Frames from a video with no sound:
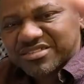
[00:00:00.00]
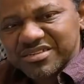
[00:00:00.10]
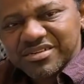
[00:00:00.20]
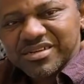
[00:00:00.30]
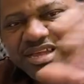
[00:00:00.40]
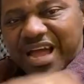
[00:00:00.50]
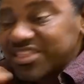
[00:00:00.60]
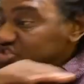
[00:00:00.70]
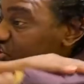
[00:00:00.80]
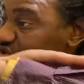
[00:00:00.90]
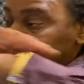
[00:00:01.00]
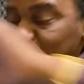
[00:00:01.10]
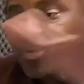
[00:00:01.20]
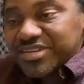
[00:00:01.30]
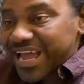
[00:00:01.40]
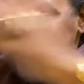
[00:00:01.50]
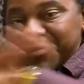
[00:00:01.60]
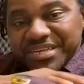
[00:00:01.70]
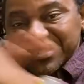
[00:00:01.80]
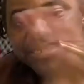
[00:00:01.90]
So and change up the whole
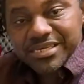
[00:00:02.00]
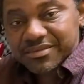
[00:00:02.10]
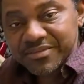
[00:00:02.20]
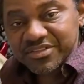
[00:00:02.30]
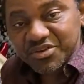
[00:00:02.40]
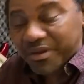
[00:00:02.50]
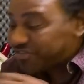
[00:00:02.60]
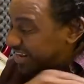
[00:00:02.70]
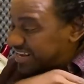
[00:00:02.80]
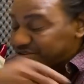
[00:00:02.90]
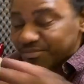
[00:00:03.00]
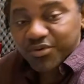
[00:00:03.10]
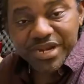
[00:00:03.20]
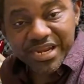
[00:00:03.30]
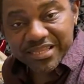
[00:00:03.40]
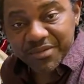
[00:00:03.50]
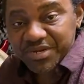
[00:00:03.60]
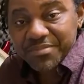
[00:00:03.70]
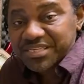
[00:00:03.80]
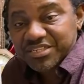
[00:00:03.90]
dynamics thing. So I have to clean up the whole of that. I'm in
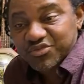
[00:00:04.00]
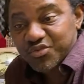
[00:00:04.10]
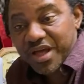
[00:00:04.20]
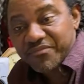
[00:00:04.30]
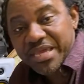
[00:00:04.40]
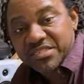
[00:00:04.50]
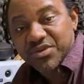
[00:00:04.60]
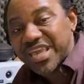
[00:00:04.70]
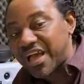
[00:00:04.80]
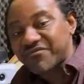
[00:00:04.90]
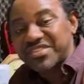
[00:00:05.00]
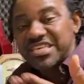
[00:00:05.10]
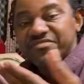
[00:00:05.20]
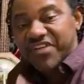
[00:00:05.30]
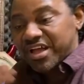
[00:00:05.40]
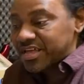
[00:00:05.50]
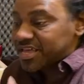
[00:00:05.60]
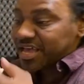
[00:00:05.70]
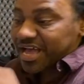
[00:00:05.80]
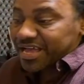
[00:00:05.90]
a business who want big. So we can't have thief uh,
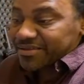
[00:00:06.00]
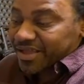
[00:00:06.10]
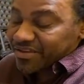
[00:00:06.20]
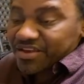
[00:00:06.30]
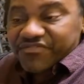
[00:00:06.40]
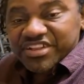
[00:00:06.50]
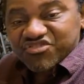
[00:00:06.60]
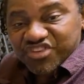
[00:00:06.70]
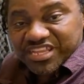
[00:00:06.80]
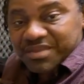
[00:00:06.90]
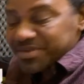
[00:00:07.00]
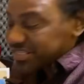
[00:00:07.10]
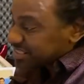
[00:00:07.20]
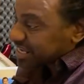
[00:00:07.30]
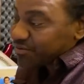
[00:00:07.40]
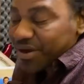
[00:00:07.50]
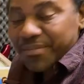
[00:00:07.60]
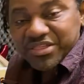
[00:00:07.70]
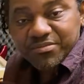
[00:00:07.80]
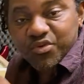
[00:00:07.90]
uh, infiltrate the business and want to
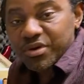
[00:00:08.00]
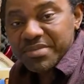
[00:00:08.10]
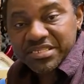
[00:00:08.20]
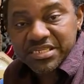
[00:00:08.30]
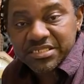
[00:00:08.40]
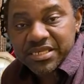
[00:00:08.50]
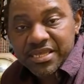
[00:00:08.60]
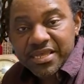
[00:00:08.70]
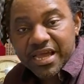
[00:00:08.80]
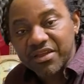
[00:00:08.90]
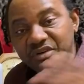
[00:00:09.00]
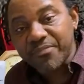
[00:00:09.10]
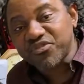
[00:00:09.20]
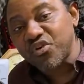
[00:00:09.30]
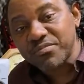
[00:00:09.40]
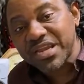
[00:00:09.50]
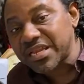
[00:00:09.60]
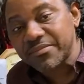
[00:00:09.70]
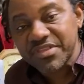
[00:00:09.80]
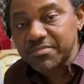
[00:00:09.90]
mess up the whole business and have a sound man and
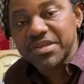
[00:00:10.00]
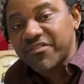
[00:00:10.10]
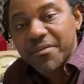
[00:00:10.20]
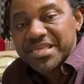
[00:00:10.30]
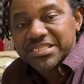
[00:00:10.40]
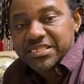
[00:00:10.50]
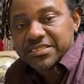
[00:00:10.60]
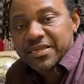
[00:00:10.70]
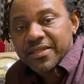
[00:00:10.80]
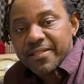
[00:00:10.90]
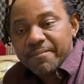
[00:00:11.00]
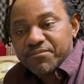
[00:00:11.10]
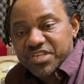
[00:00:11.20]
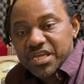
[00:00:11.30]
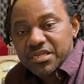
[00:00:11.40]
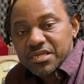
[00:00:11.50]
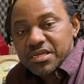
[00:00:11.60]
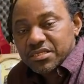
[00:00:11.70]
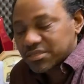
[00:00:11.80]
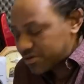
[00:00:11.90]
them thing. Me never business. See?
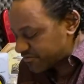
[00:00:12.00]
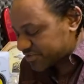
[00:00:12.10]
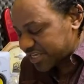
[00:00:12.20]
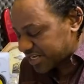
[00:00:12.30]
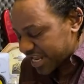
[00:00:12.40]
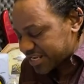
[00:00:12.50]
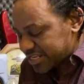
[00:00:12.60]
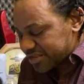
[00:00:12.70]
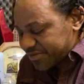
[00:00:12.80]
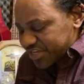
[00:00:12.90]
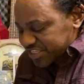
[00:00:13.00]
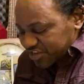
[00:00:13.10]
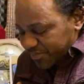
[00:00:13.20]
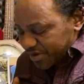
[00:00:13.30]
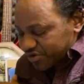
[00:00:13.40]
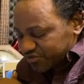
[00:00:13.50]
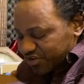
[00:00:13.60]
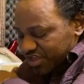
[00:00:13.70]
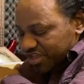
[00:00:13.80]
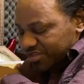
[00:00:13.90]
So single and did me just get up and just,
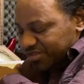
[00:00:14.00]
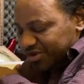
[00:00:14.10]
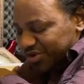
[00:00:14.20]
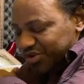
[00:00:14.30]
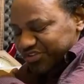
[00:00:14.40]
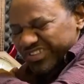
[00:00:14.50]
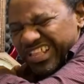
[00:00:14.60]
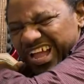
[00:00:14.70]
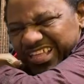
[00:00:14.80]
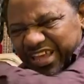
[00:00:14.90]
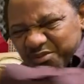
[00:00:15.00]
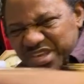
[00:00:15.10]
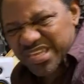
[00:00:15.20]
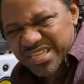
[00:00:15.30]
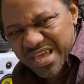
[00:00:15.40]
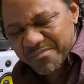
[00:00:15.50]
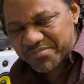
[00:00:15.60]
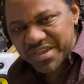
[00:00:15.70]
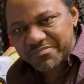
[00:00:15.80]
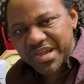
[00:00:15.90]
you know, just launch a wicked
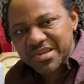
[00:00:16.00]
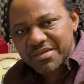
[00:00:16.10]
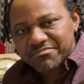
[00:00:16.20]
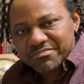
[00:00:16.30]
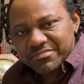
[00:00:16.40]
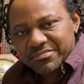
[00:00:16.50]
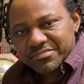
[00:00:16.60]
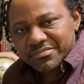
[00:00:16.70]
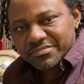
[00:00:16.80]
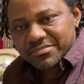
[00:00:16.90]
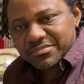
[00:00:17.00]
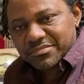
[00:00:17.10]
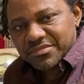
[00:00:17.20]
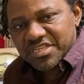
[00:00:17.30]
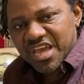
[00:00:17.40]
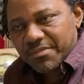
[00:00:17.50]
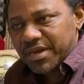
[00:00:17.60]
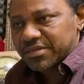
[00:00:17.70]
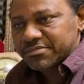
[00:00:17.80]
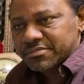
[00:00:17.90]
campaign upon them. Yeah
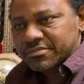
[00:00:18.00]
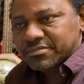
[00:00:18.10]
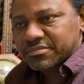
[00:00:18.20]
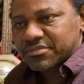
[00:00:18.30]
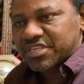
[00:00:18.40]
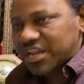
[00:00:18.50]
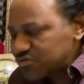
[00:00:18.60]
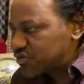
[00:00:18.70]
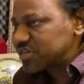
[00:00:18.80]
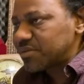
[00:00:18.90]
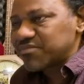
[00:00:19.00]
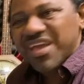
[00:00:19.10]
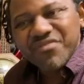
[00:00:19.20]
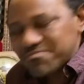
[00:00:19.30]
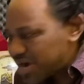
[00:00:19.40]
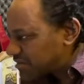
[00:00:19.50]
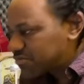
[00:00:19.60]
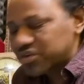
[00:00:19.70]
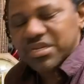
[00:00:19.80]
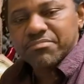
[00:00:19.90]
man. John work them, every man
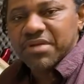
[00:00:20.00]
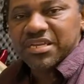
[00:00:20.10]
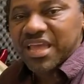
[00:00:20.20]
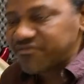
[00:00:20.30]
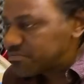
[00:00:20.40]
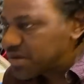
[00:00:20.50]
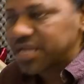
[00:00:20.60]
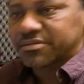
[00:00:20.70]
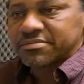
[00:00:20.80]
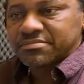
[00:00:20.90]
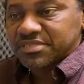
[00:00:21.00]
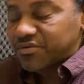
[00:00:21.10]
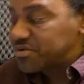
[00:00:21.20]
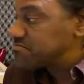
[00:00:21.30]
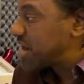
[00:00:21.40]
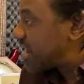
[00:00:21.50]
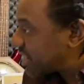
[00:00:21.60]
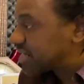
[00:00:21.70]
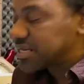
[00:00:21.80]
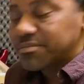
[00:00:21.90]
born them man, every man. They with Marv
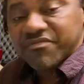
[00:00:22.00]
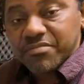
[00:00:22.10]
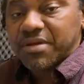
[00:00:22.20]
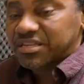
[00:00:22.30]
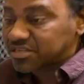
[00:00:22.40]
and them every man.